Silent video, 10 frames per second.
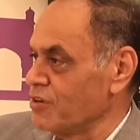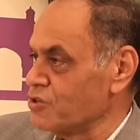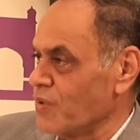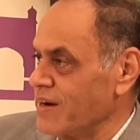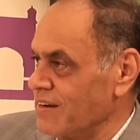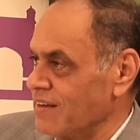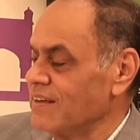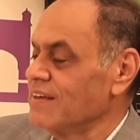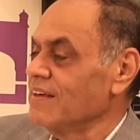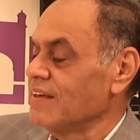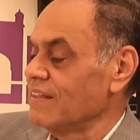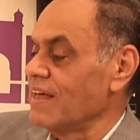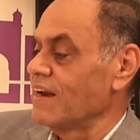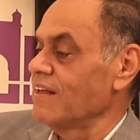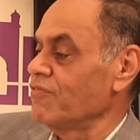when I was 20,
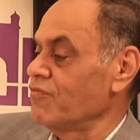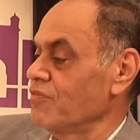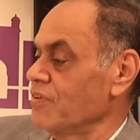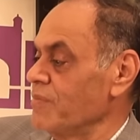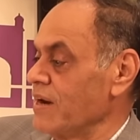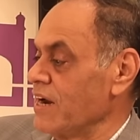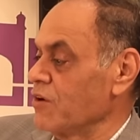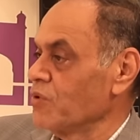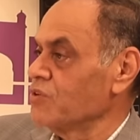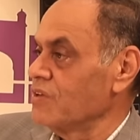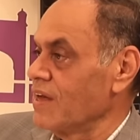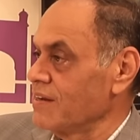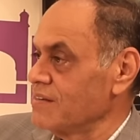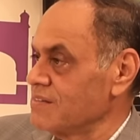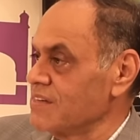that if my net worth
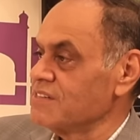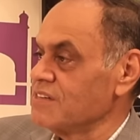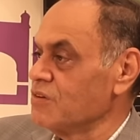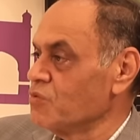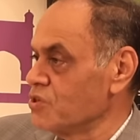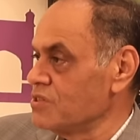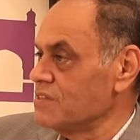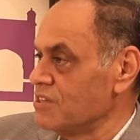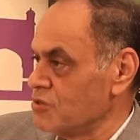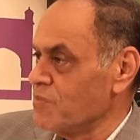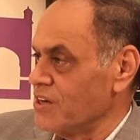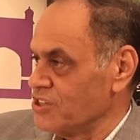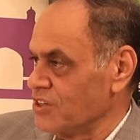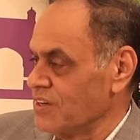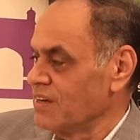at 60 was this
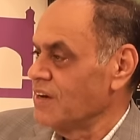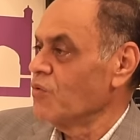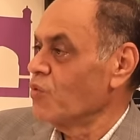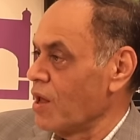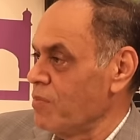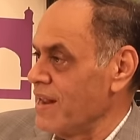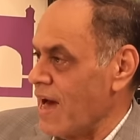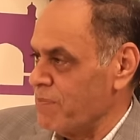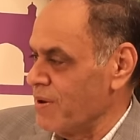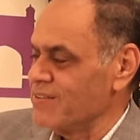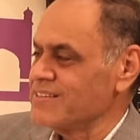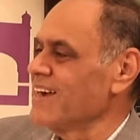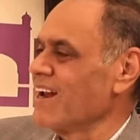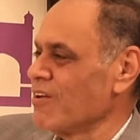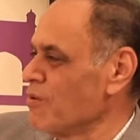much, would I have been happy? I would say,
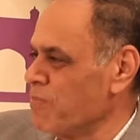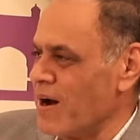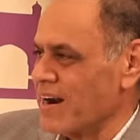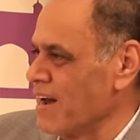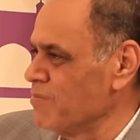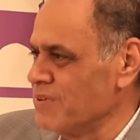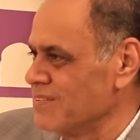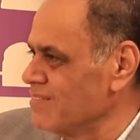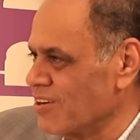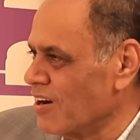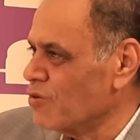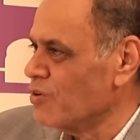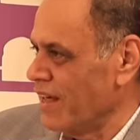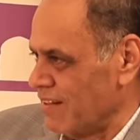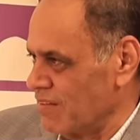get out of the park. I'd be thrilled
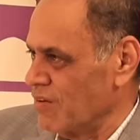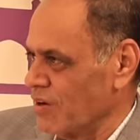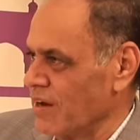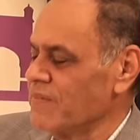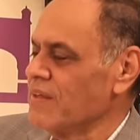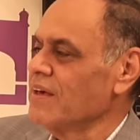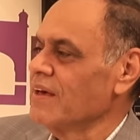to death. Okay.